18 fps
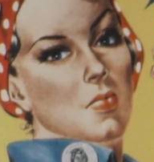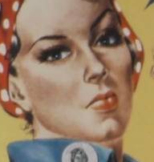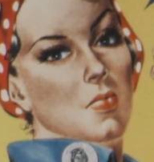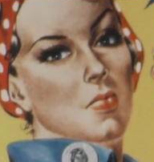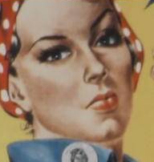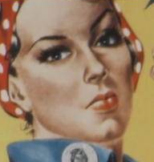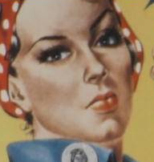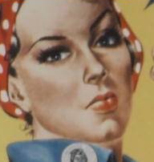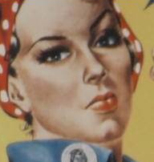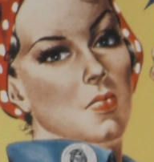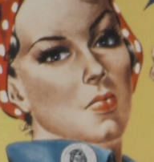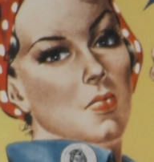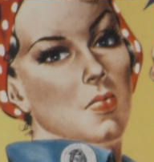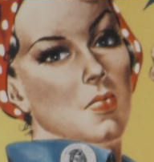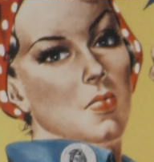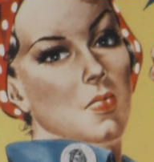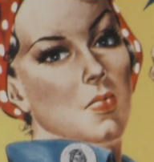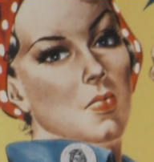
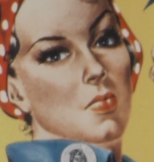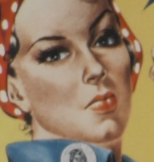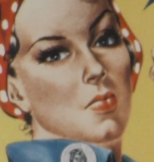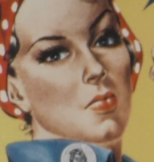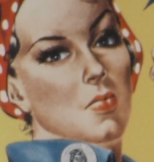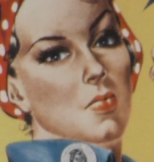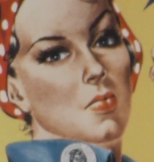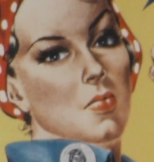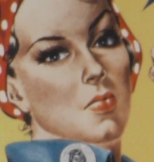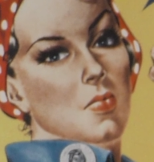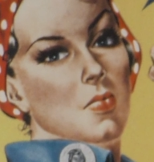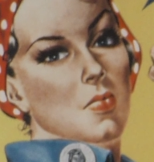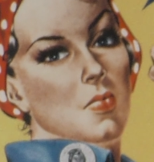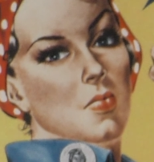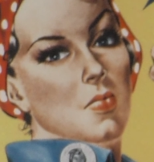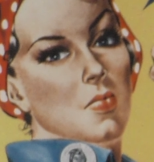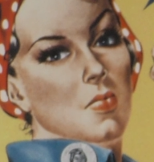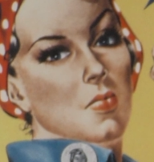
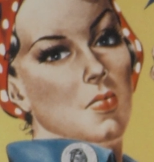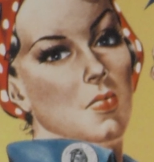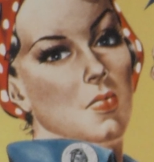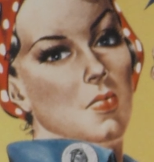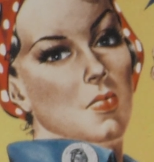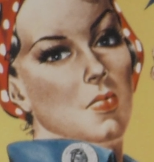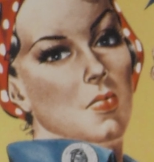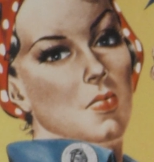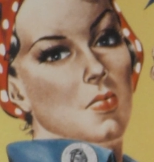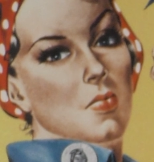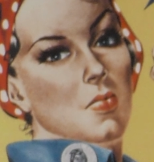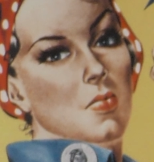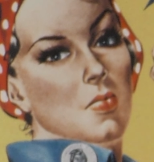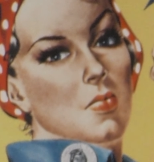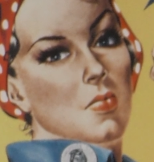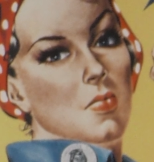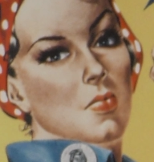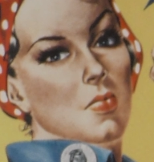
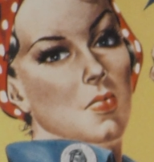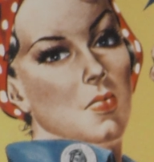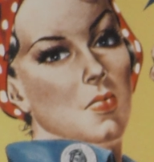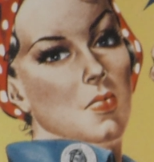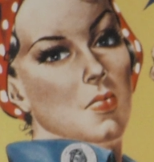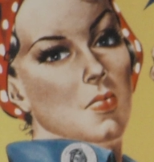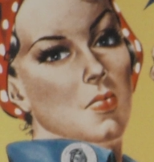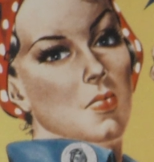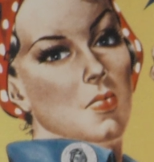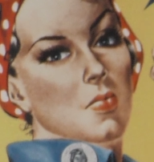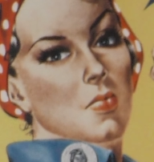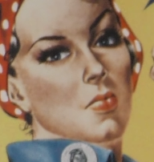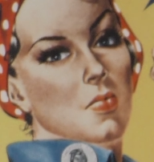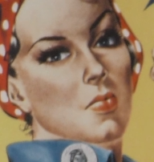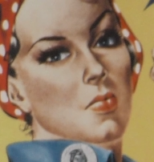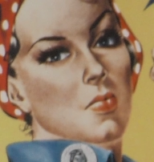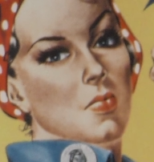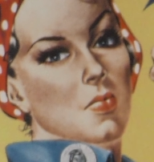
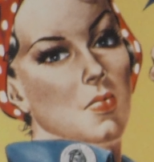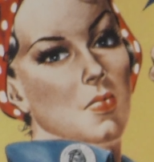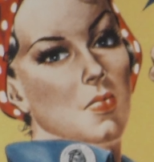No words are spoken by the person on screen.